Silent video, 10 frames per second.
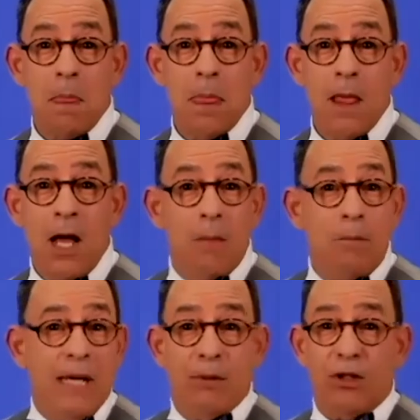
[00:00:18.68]
leaders,
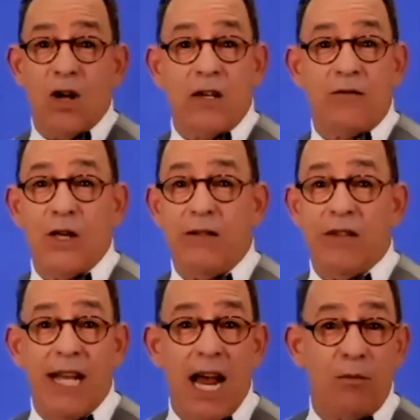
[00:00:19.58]
national guest
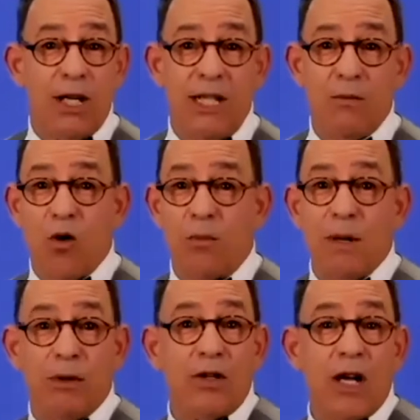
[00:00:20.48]
speakers, and
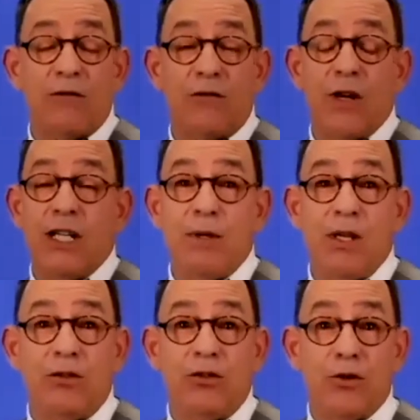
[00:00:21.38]
experts who can
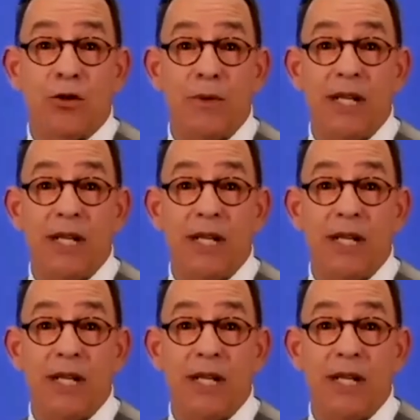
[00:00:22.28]
help you grow